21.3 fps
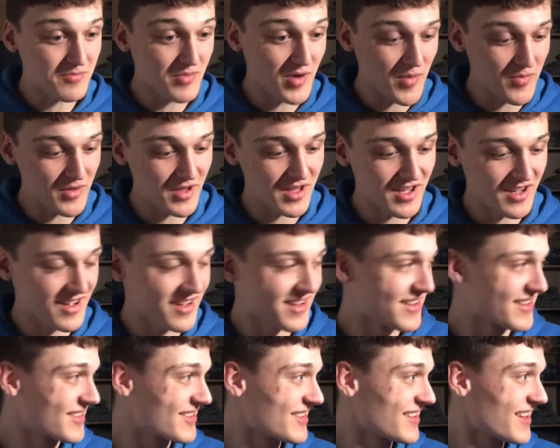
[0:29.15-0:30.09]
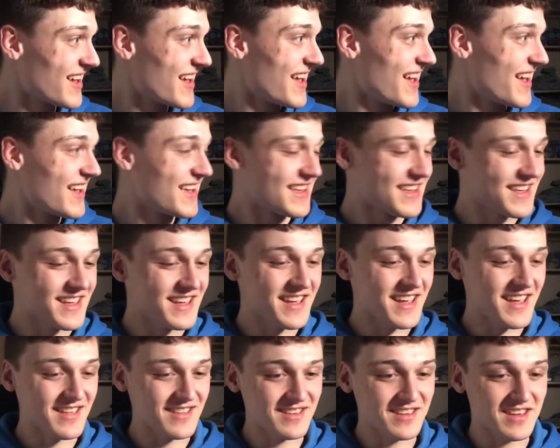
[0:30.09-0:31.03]
but because
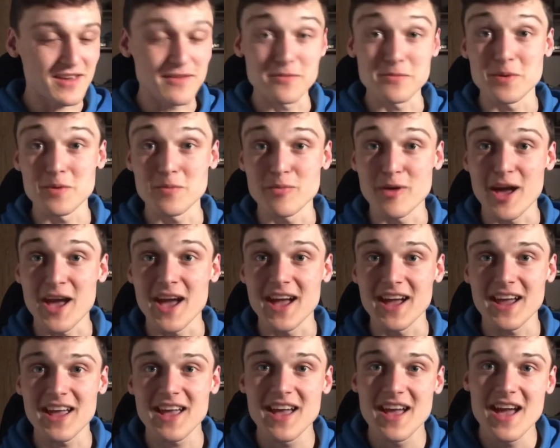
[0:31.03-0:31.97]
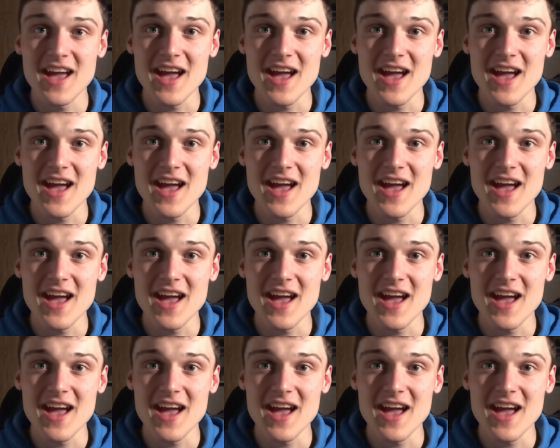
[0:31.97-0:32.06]
he has given me back